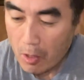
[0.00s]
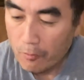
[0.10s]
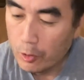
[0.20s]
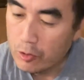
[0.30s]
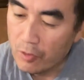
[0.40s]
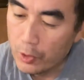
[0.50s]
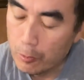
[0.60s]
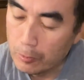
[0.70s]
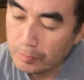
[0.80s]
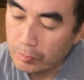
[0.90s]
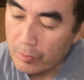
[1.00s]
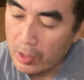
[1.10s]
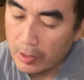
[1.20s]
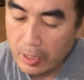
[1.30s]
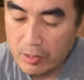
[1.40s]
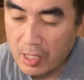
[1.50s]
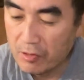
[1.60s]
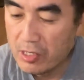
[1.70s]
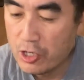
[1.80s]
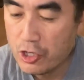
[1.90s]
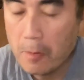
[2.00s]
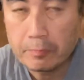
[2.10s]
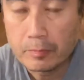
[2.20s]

For those of you in Southeast Asia,